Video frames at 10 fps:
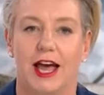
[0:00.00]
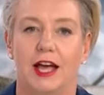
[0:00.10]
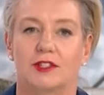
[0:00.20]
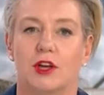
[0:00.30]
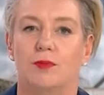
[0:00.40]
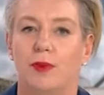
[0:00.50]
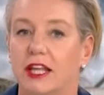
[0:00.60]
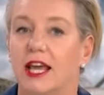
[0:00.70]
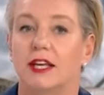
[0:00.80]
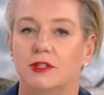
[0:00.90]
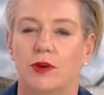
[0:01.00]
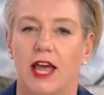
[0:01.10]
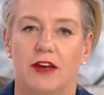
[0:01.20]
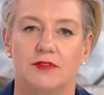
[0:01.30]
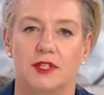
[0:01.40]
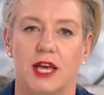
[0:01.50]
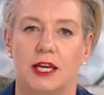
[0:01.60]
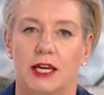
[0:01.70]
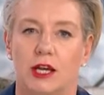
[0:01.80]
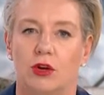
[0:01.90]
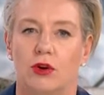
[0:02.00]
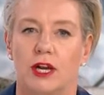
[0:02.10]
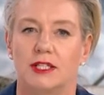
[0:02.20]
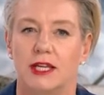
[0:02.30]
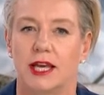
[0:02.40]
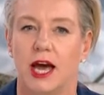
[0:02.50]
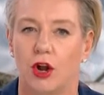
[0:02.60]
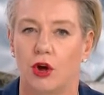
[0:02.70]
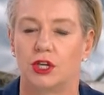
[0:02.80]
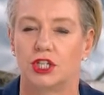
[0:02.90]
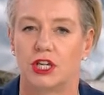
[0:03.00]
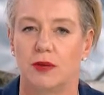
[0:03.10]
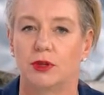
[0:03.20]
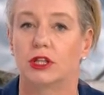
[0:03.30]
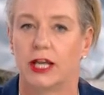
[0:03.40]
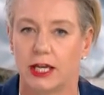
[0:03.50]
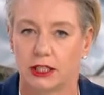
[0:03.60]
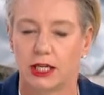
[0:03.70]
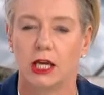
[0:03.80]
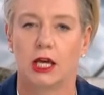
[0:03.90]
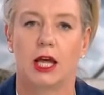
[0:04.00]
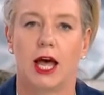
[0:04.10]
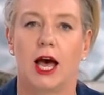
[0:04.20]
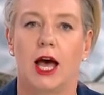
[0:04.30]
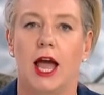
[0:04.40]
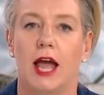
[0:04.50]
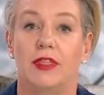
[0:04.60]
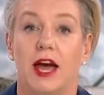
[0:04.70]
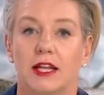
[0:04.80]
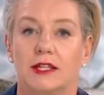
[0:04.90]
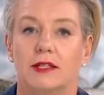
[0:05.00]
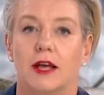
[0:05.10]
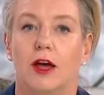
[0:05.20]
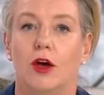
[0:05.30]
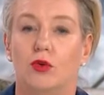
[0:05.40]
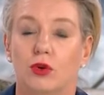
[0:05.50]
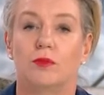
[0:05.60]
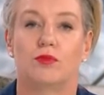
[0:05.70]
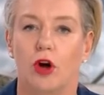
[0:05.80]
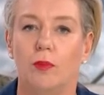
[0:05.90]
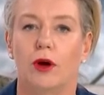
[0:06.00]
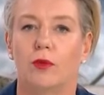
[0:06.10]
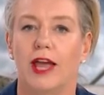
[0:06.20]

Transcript: But yes, we have seen an increase in gun ownership legally, and that is good and proper.